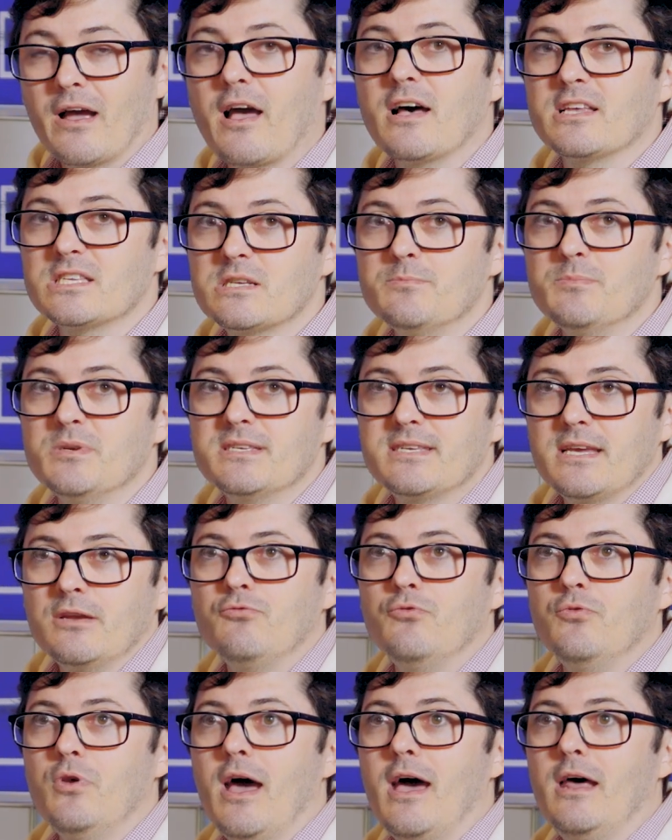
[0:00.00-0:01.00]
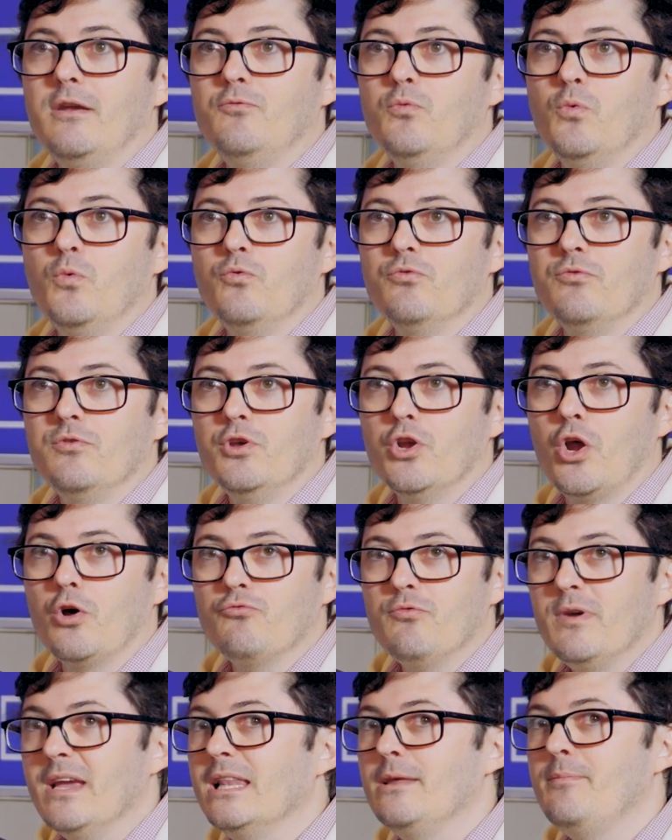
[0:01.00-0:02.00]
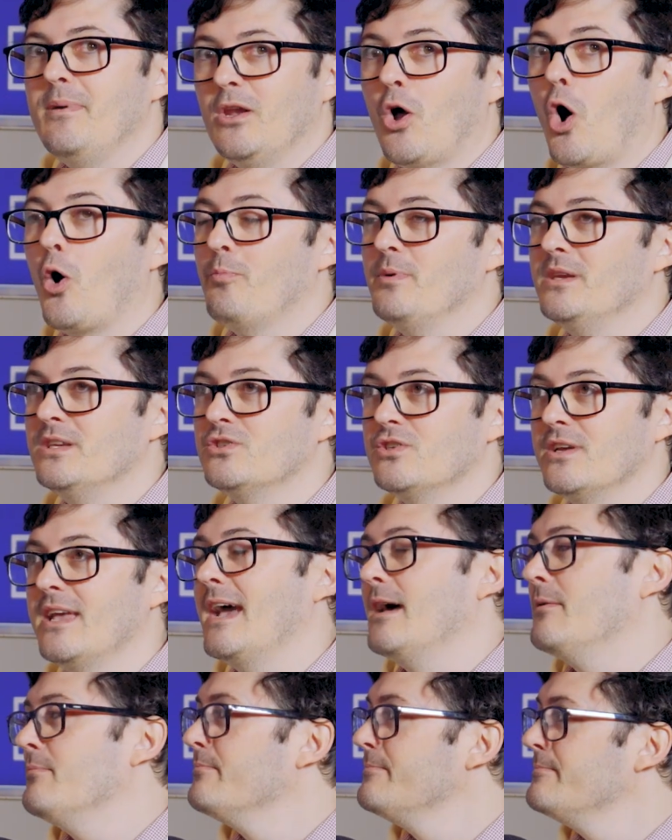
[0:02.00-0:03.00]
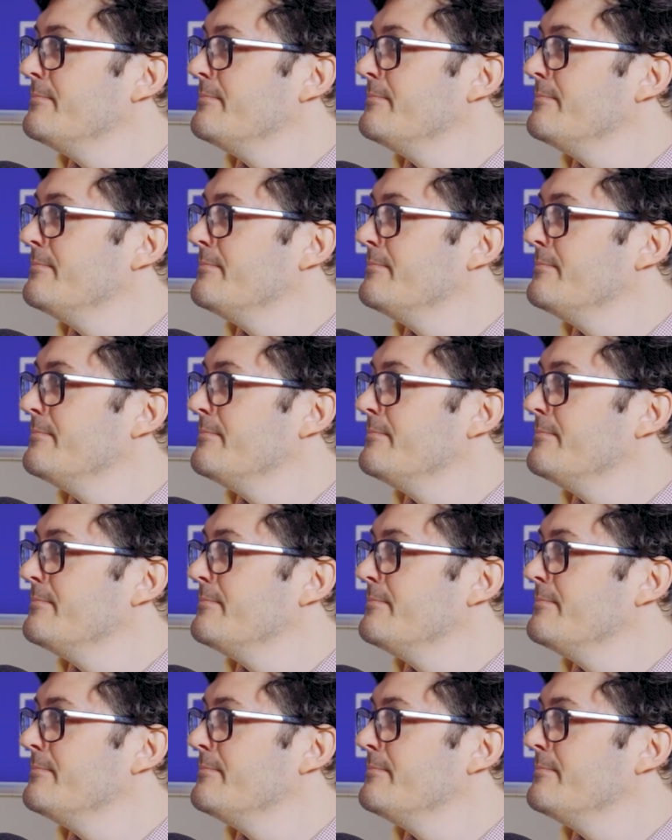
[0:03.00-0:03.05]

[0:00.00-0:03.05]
customers had really been hoping to get.